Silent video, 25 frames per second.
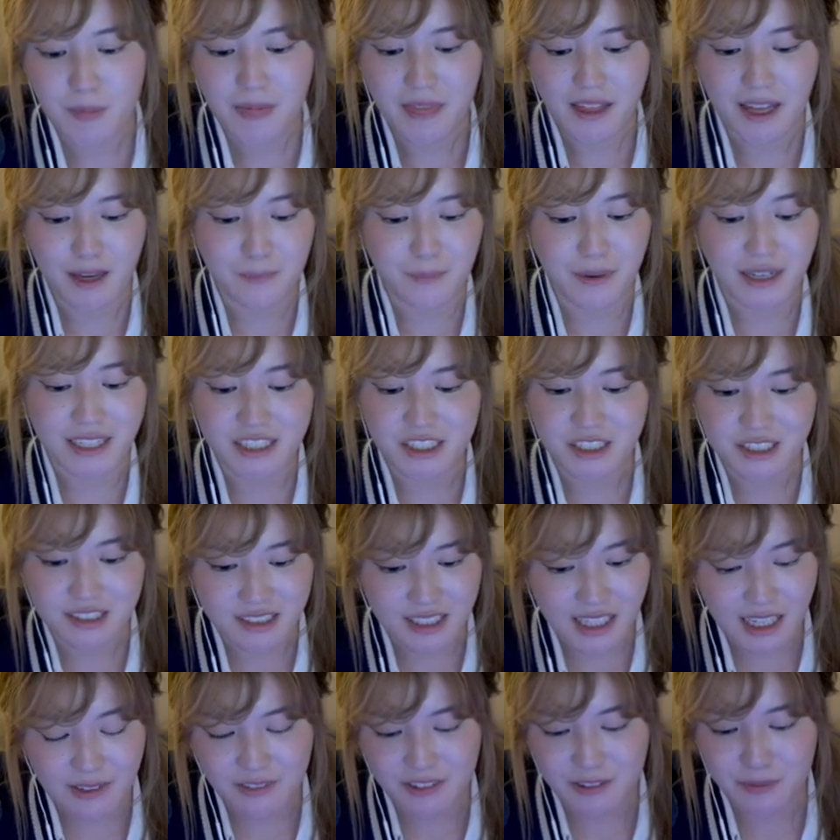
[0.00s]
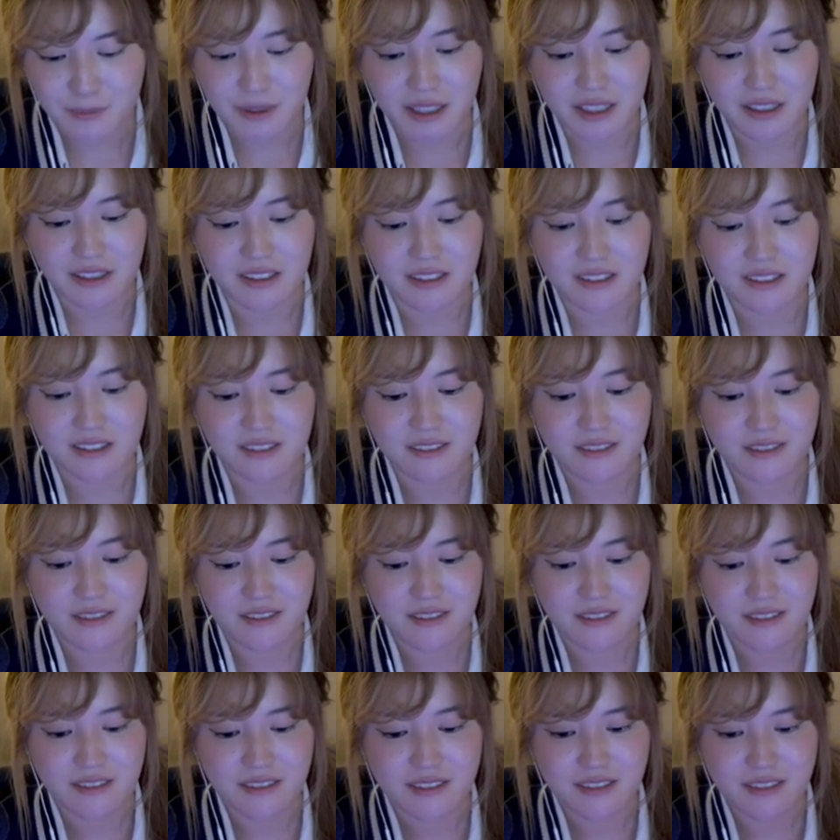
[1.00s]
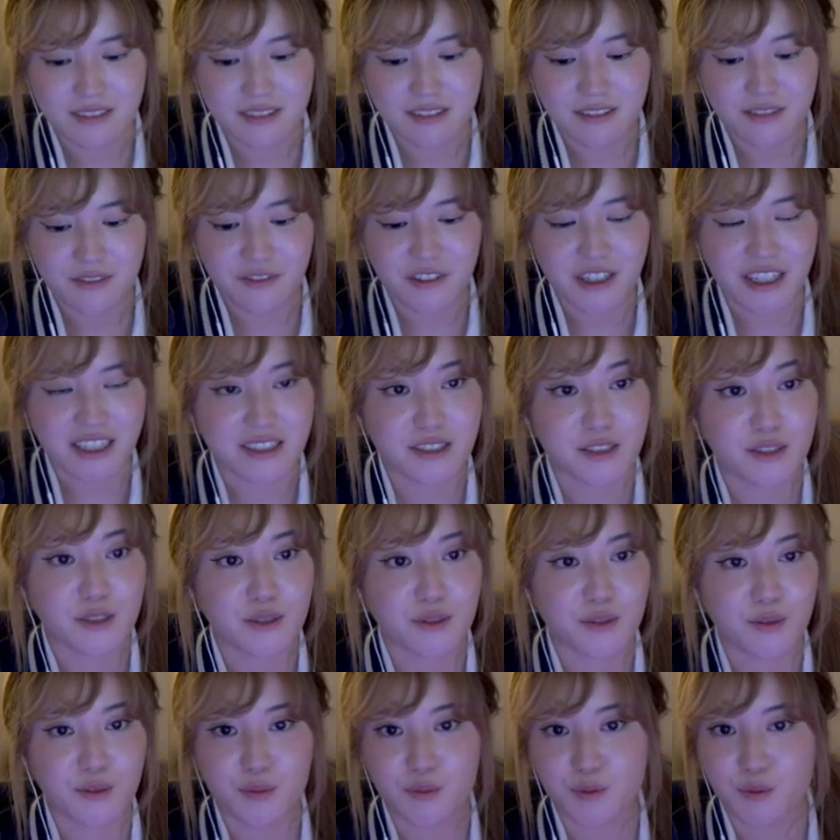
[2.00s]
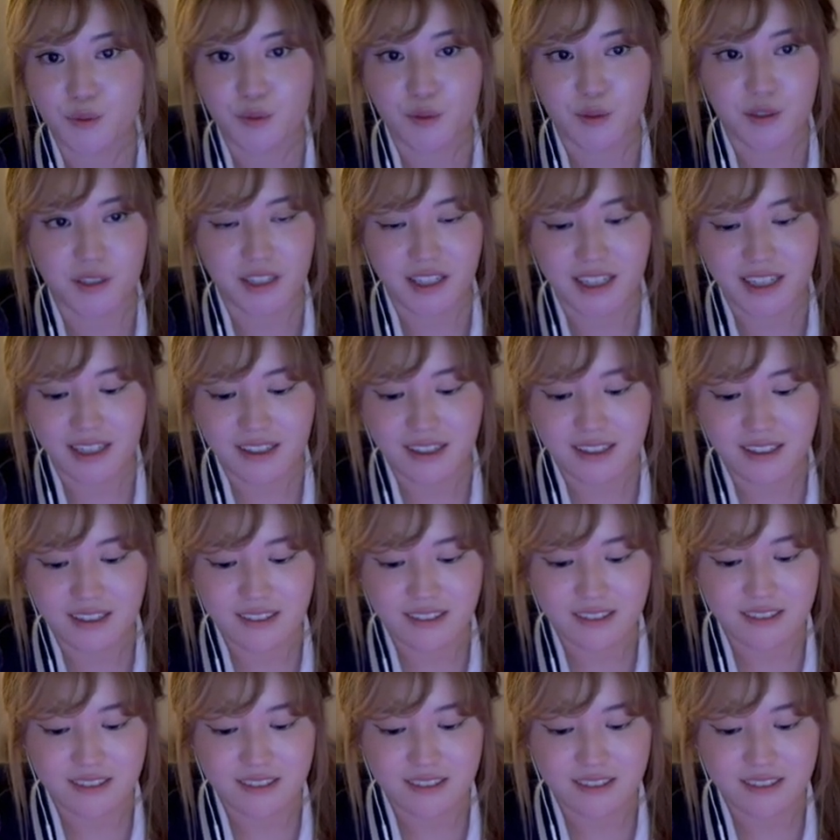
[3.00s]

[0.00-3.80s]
I might just never meet friends who are like